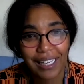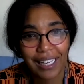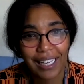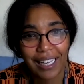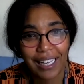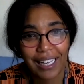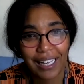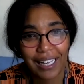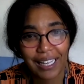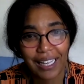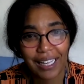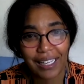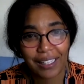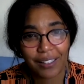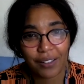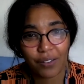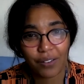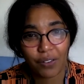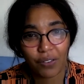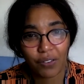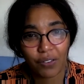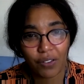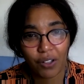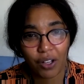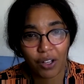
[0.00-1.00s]
And
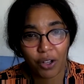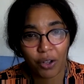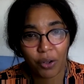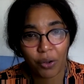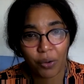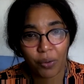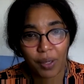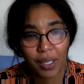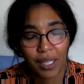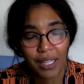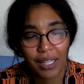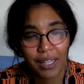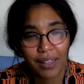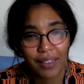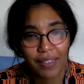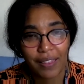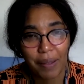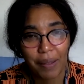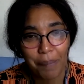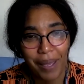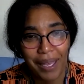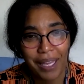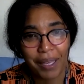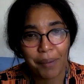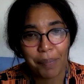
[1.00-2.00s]
so there
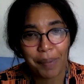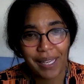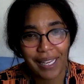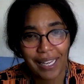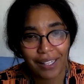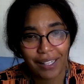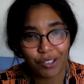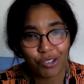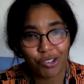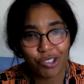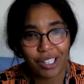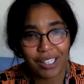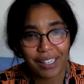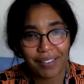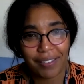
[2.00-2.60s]
may be actually